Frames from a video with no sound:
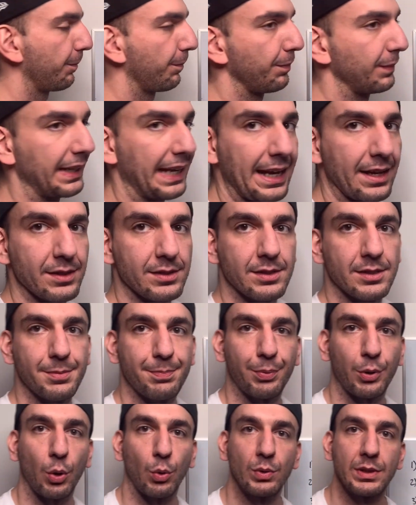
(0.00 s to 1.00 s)
yes,
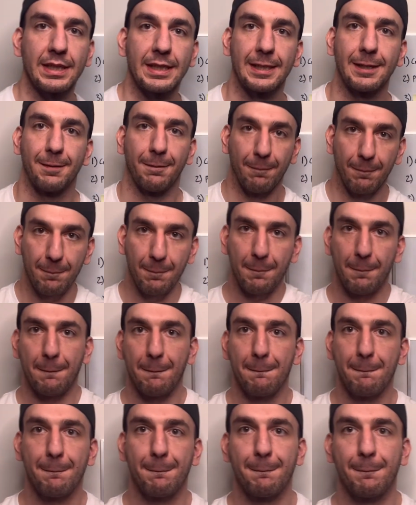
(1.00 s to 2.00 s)
protein.
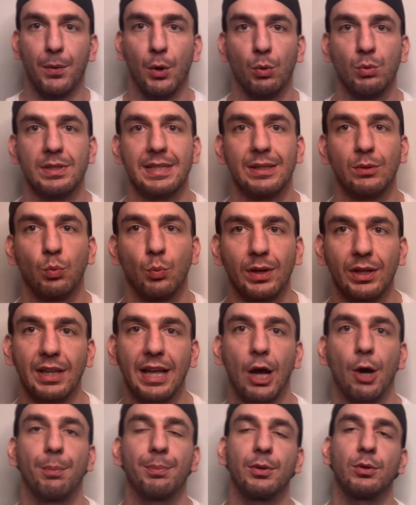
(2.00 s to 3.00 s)
Protein will
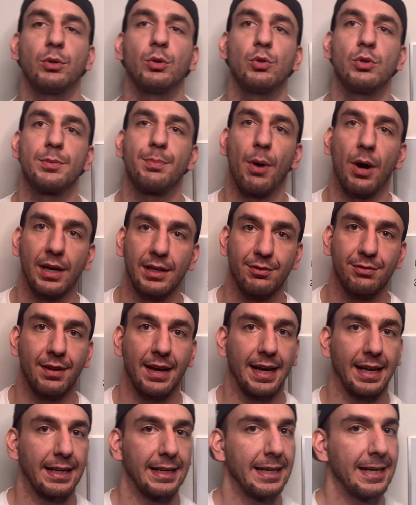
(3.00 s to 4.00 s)
help you lose body
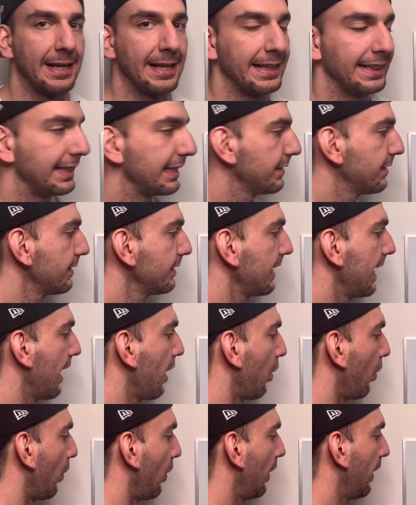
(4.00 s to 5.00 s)
fat. This is
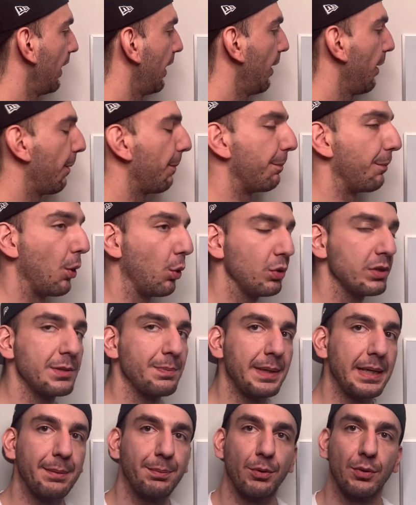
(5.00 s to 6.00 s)
how. Most
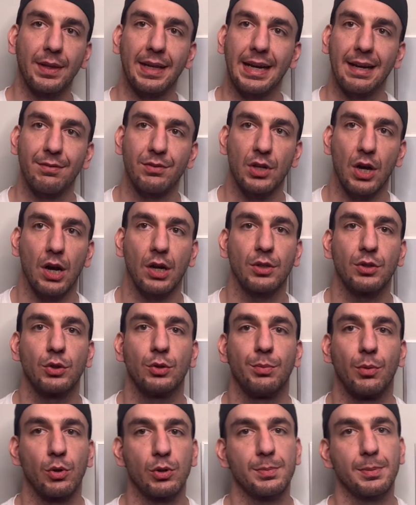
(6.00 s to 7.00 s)
people that I've talked to,
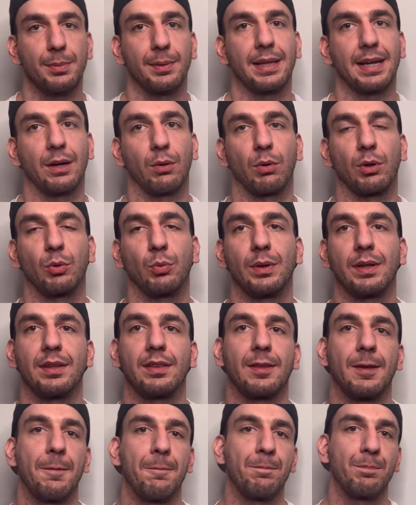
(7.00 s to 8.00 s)
most people that I work with
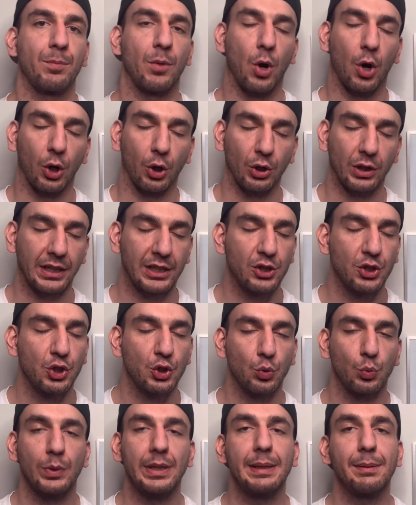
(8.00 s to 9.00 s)
are
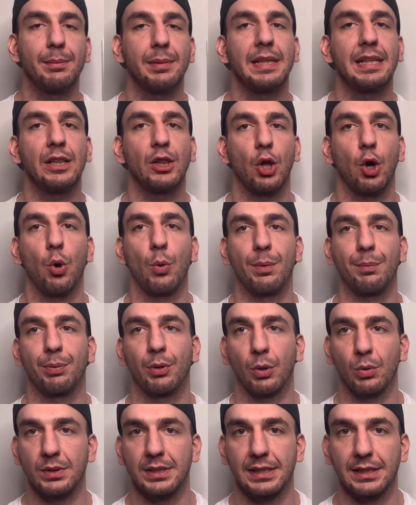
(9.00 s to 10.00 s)
extremely low in
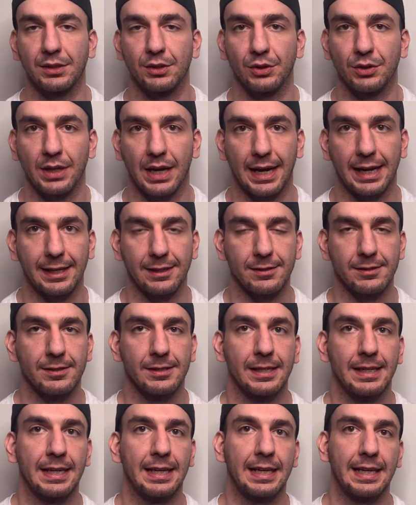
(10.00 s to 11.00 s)
protein in their diets.
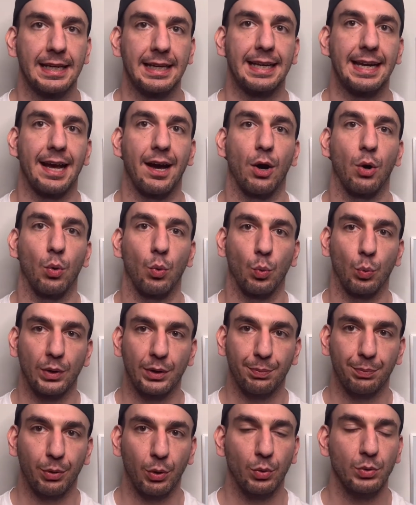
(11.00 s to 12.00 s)
Now,
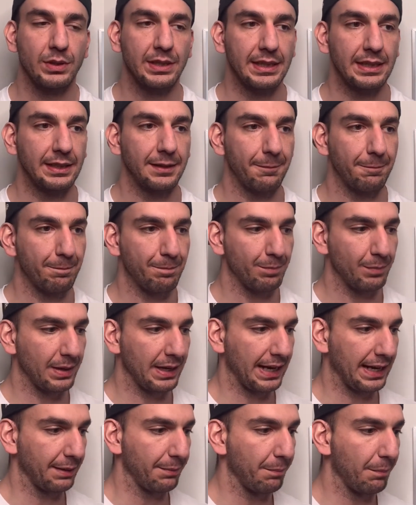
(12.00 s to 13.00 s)
with protein
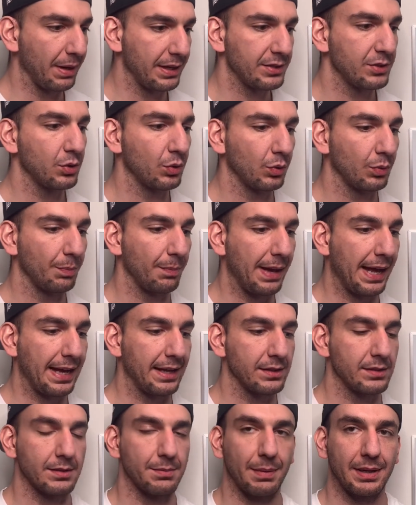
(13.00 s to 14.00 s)
and muscle
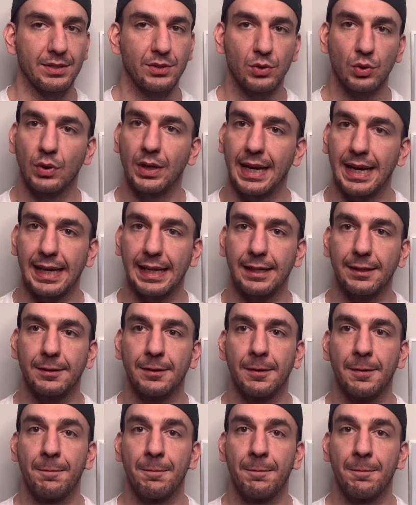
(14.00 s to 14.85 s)
mass, muscle gain,